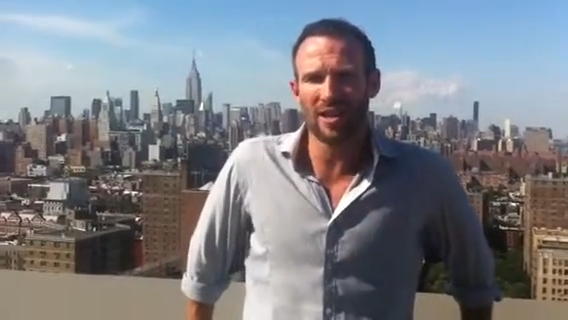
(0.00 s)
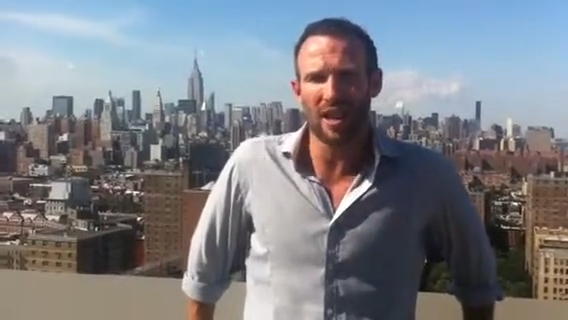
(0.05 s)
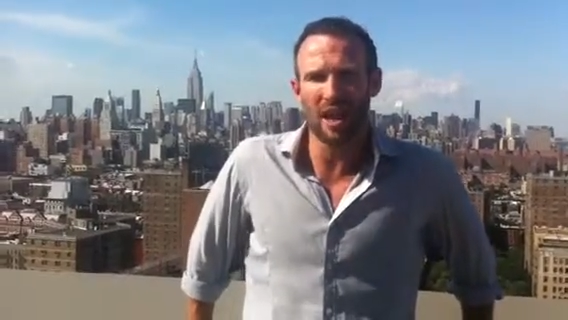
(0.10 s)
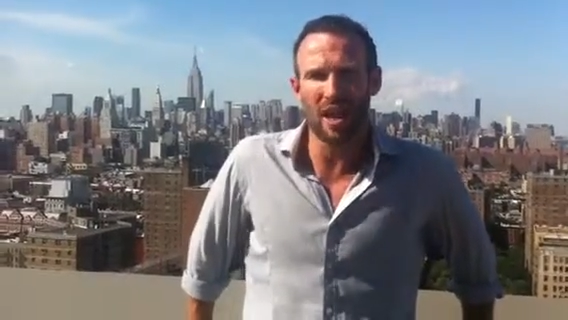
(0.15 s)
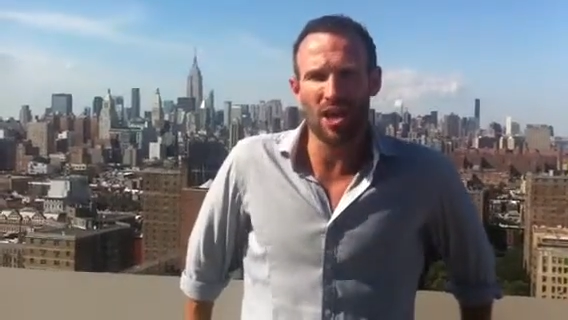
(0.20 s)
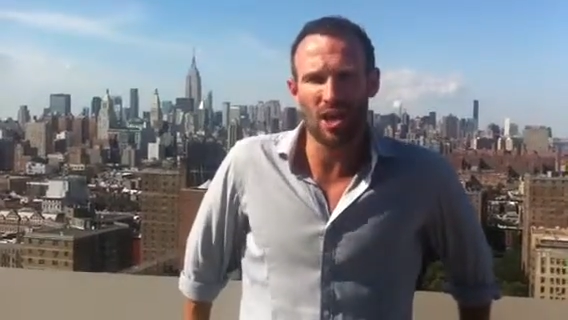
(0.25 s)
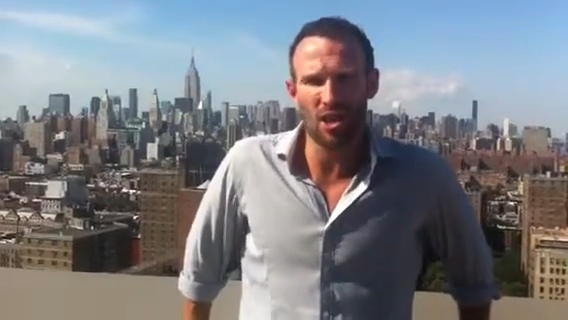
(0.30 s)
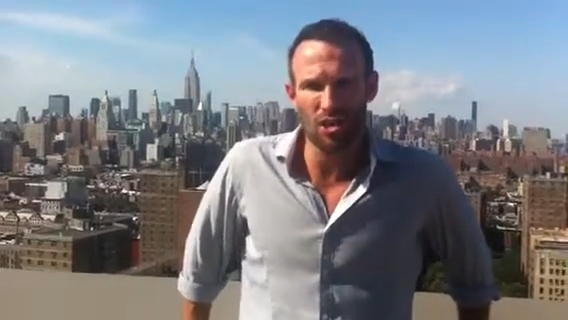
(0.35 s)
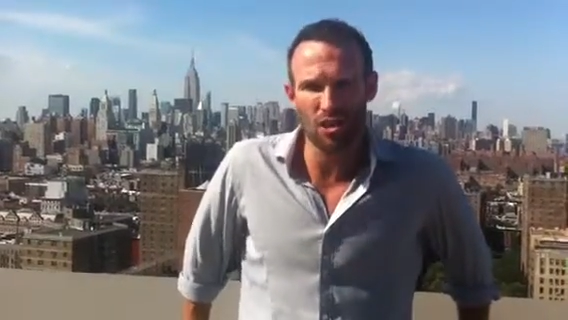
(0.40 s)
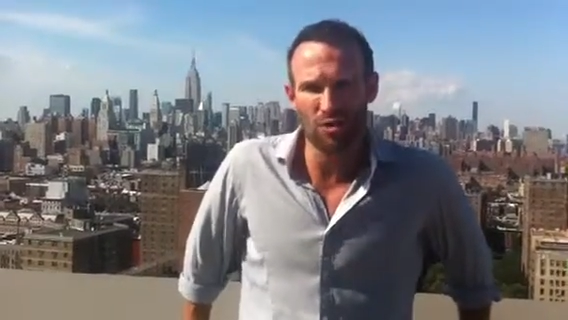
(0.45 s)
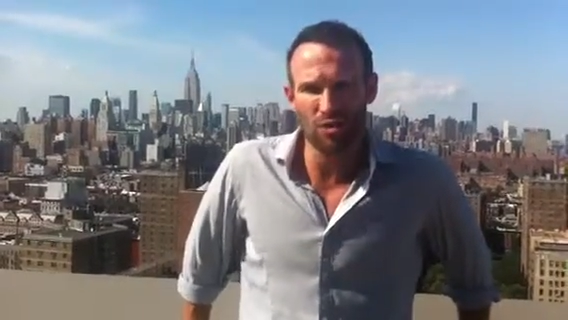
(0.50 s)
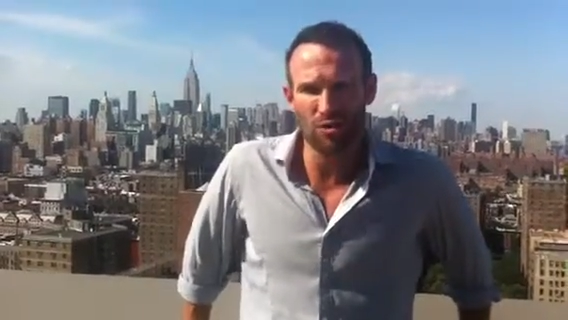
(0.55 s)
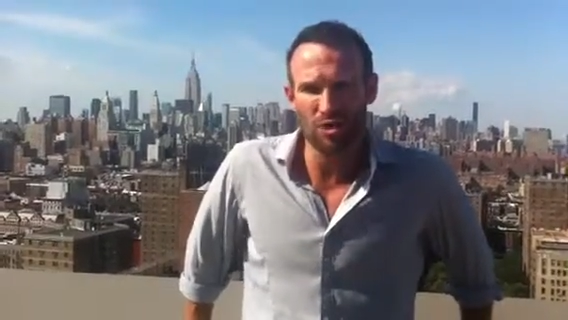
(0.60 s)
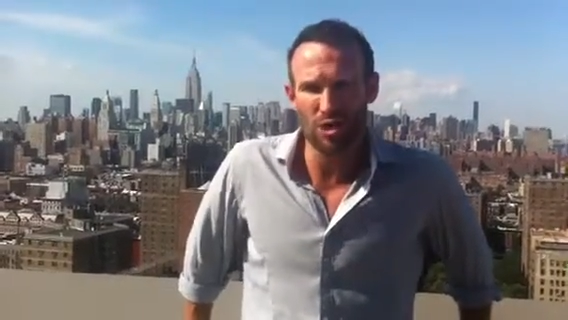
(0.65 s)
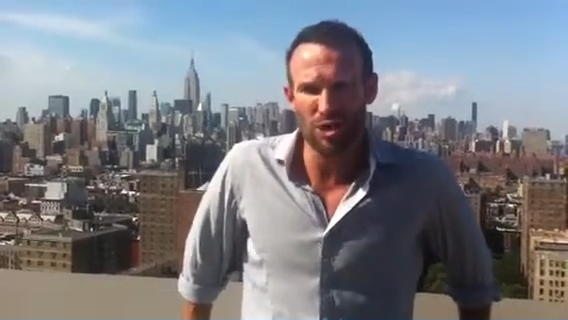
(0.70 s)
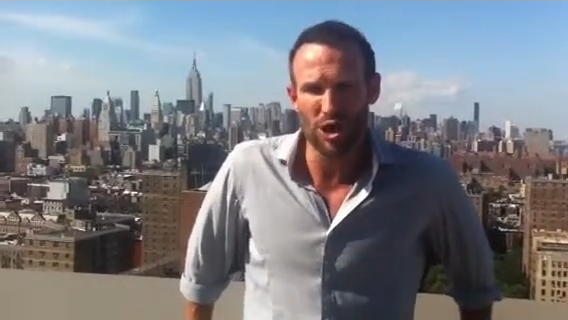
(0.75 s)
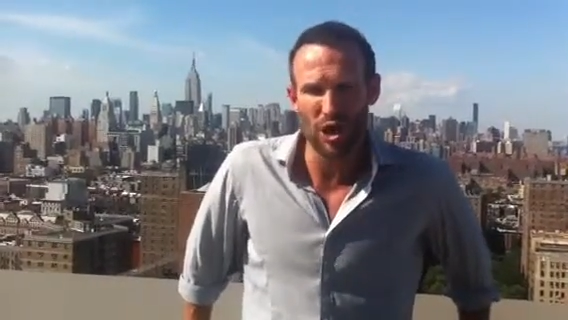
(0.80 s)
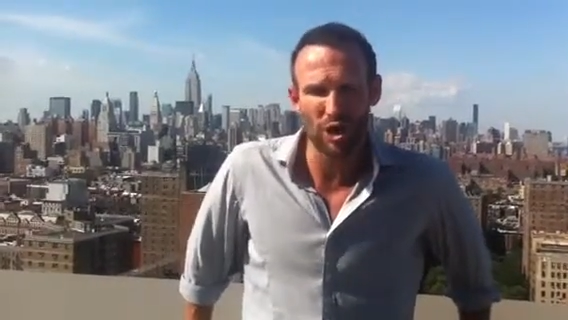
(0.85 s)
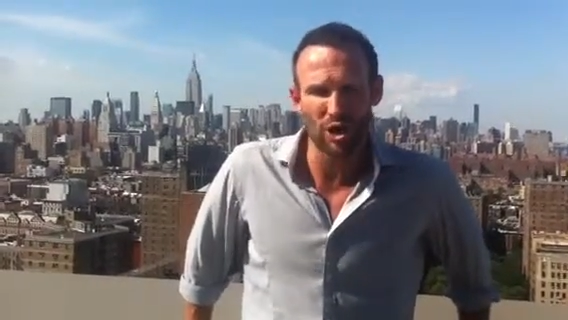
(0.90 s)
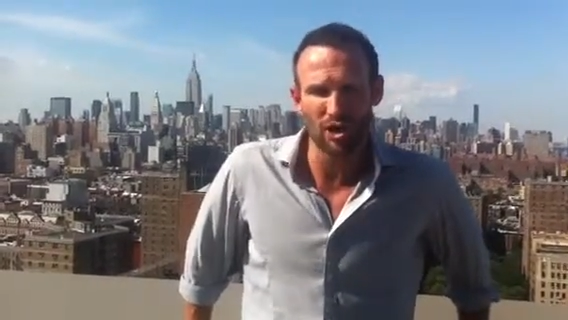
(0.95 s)
to get you
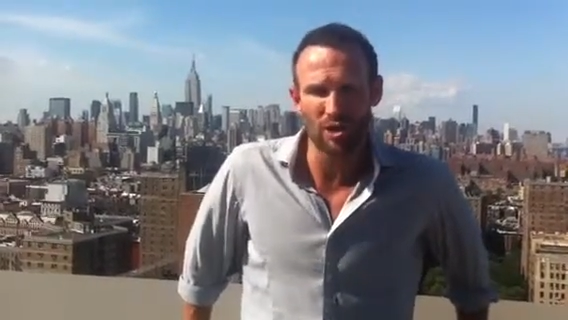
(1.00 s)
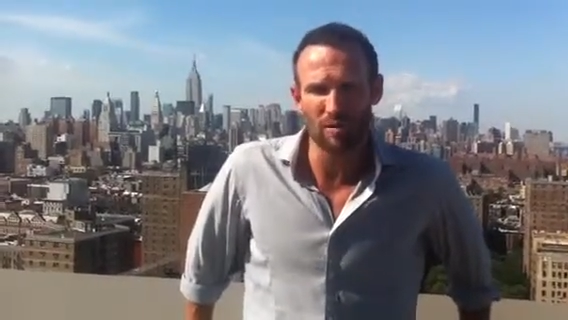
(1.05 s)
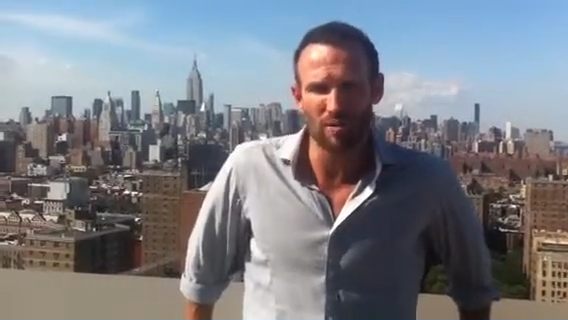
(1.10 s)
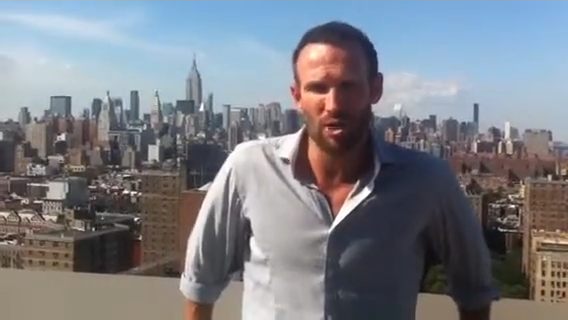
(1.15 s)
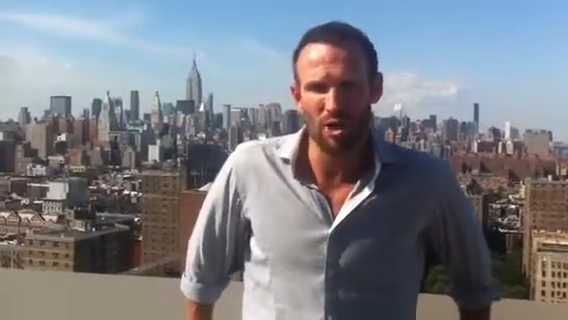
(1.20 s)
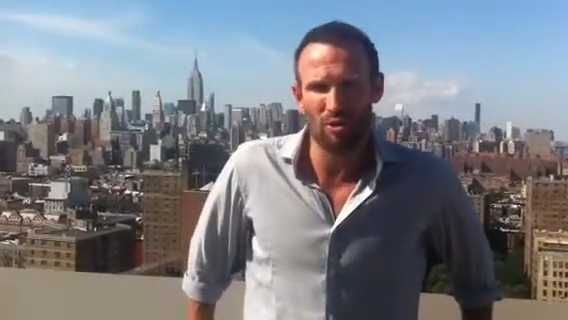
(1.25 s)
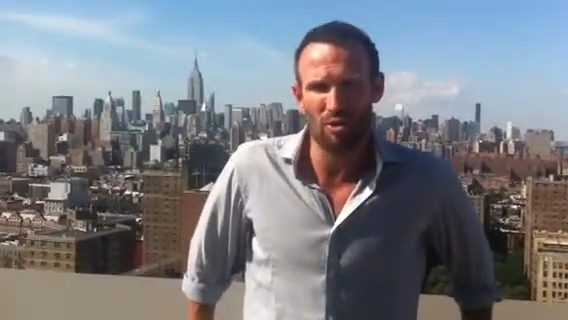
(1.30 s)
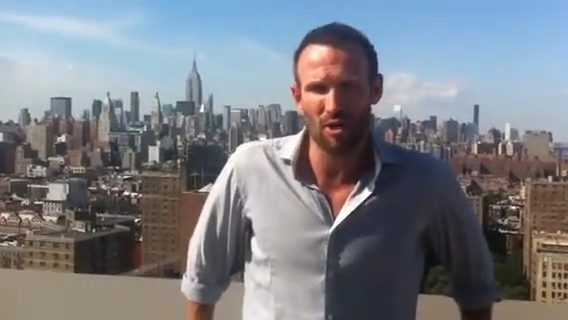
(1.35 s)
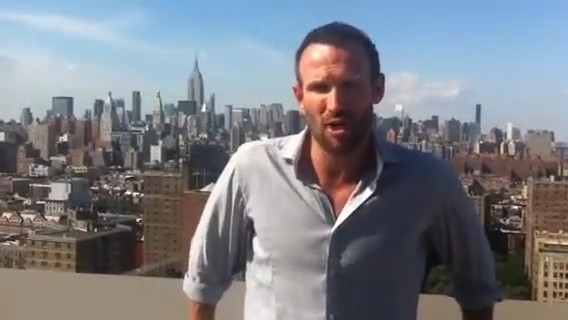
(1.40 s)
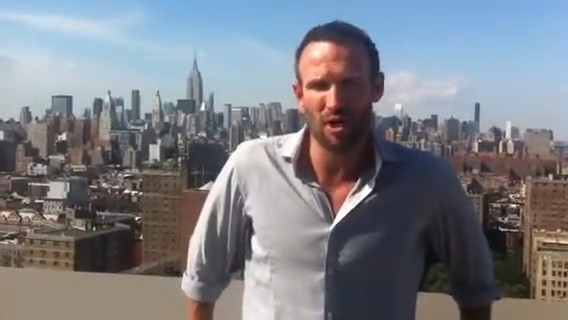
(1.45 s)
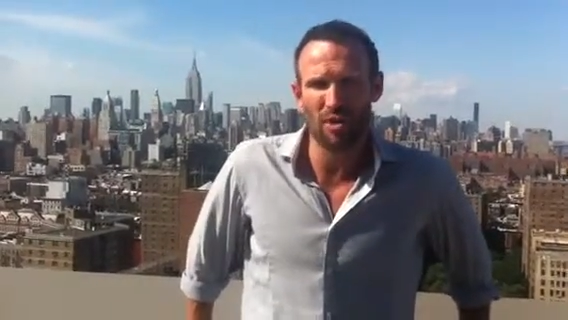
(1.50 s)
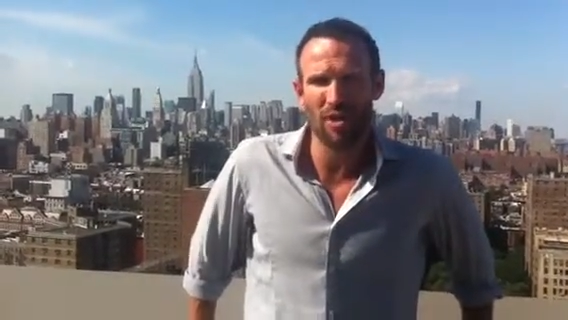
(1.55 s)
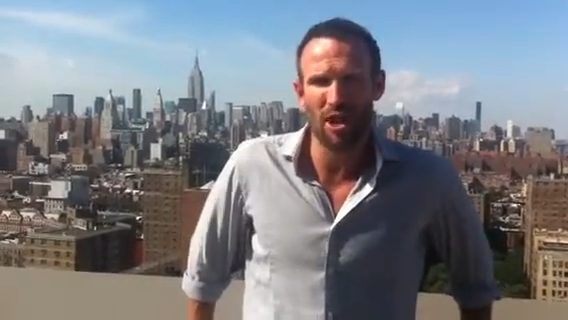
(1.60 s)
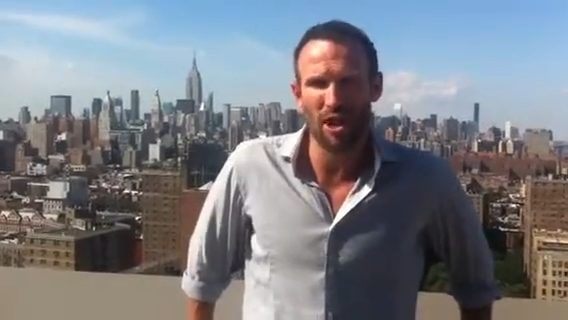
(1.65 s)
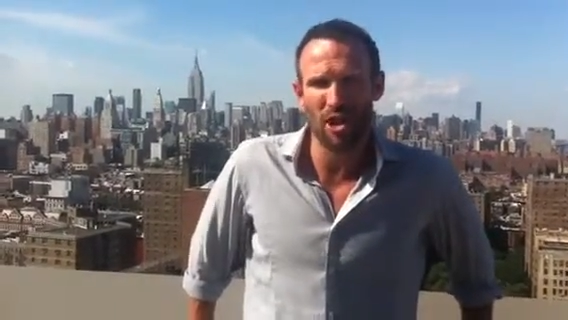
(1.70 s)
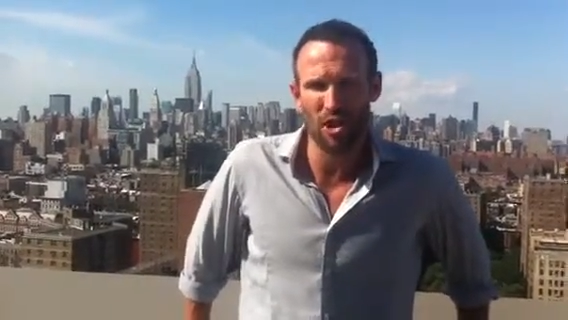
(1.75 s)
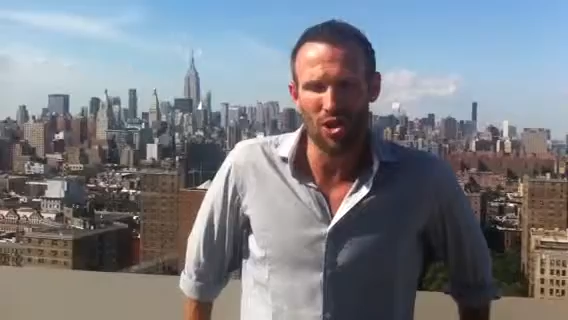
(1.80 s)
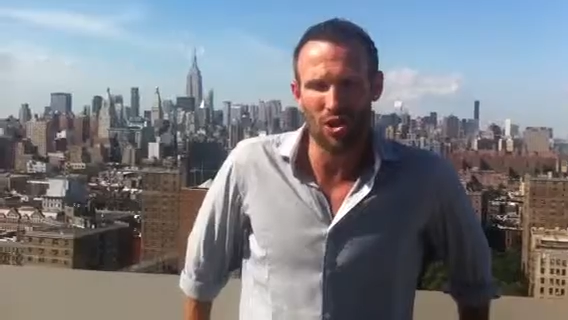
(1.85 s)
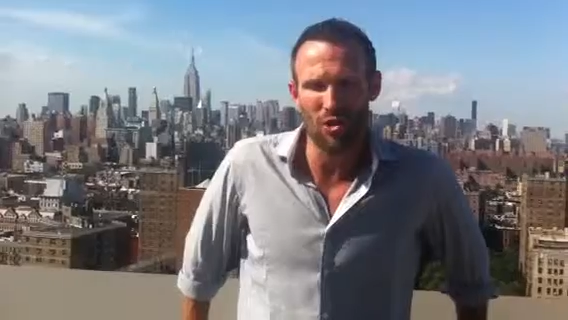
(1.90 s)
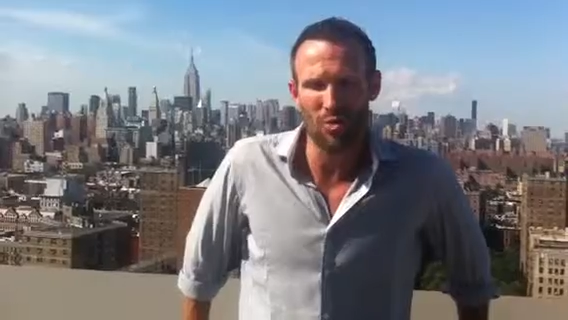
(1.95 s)
the journalism career
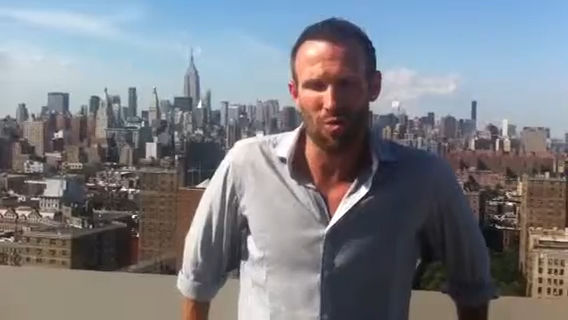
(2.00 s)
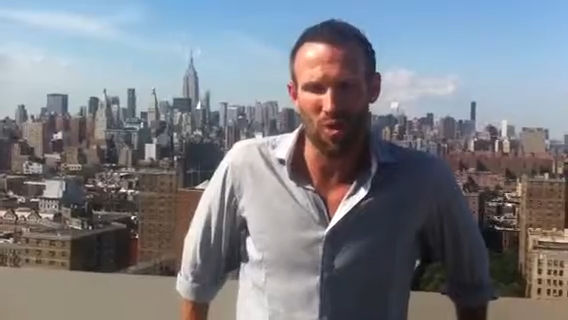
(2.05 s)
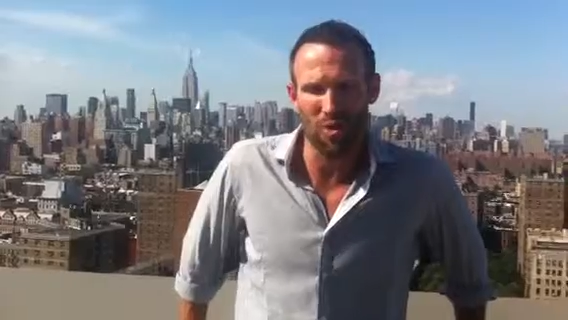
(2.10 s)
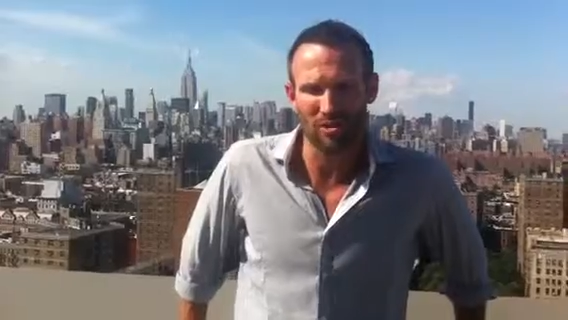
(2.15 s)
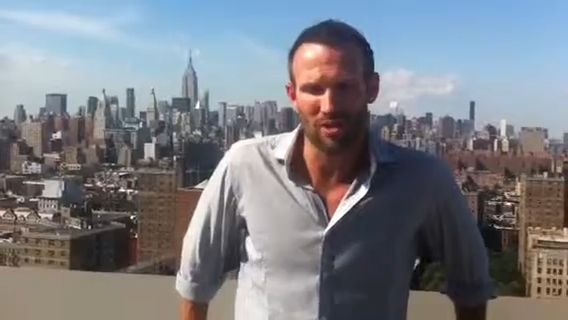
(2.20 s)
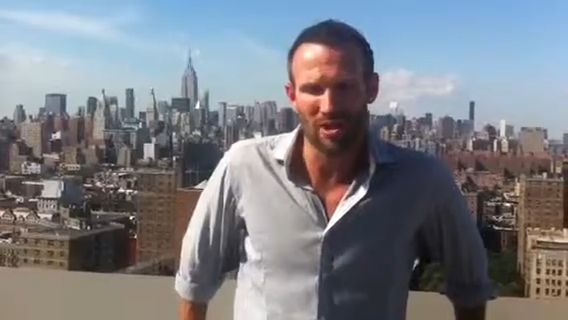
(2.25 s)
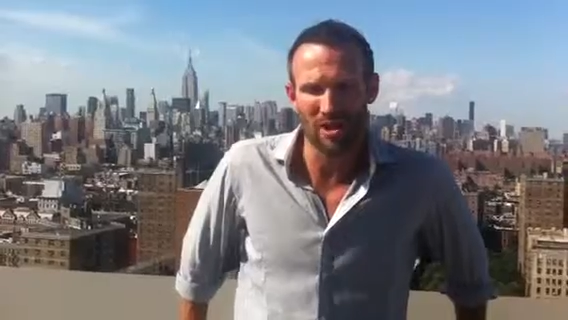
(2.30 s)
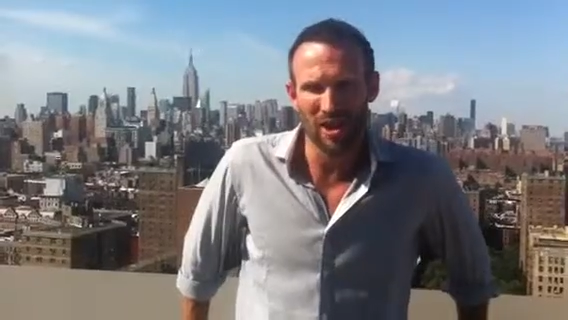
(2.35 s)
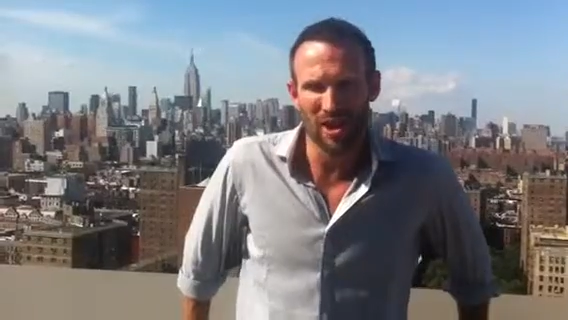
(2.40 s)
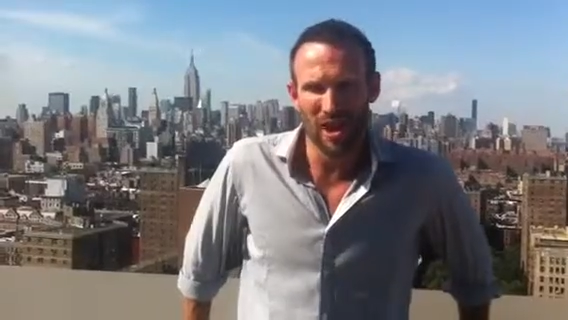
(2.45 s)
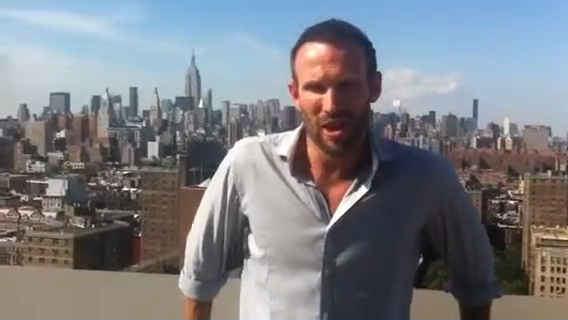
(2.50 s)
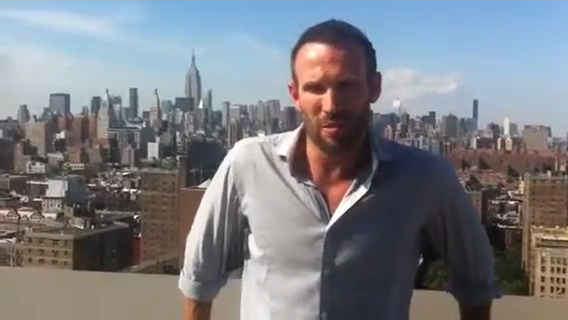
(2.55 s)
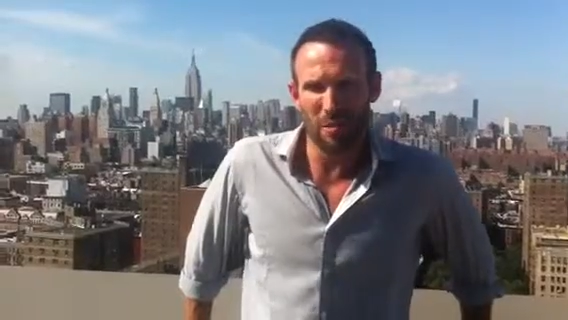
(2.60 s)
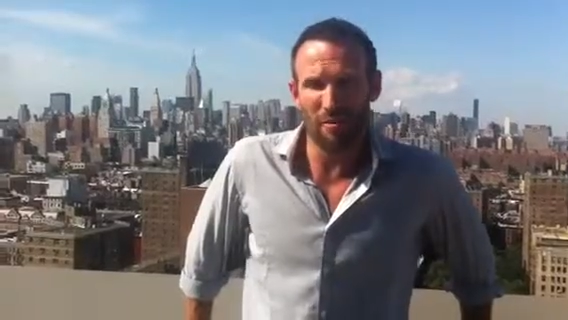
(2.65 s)
that you want.